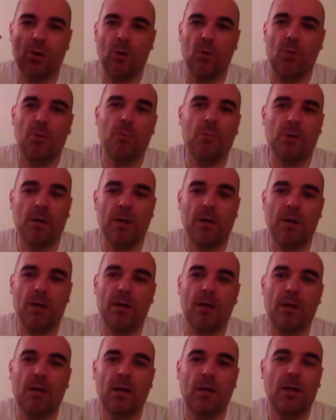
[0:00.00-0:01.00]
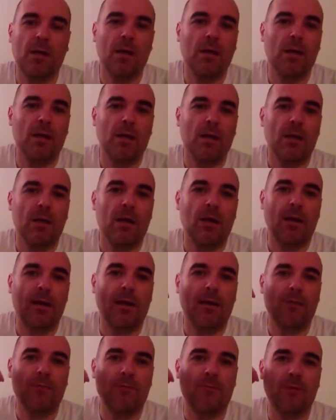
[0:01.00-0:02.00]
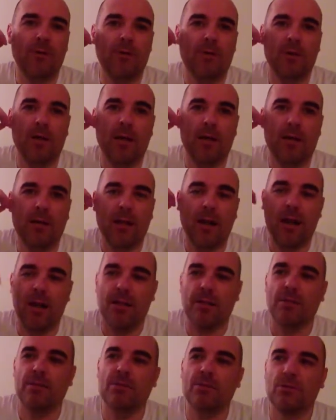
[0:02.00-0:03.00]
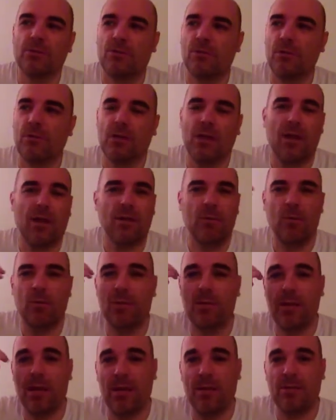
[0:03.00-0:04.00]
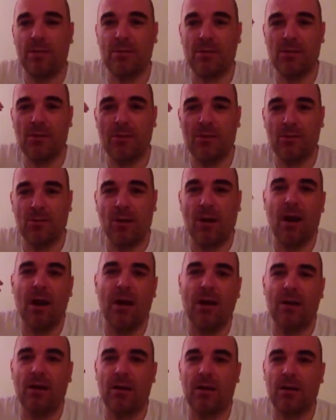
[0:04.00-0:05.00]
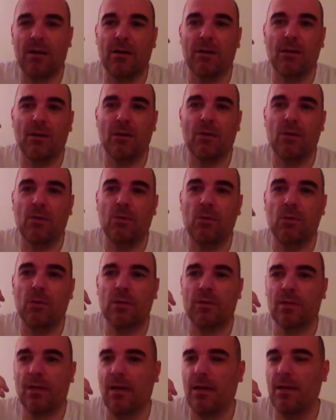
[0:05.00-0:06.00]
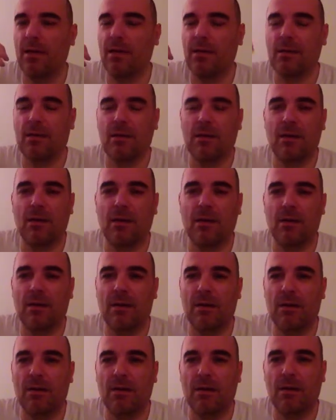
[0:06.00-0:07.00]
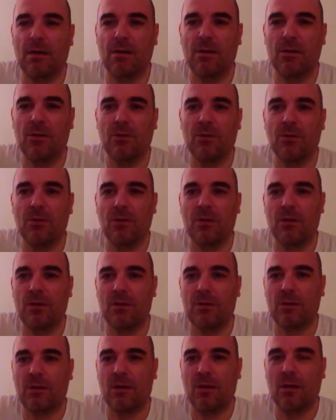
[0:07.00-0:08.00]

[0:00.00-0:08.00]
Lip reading: Oprah, and for another story like with that dryer who was like cured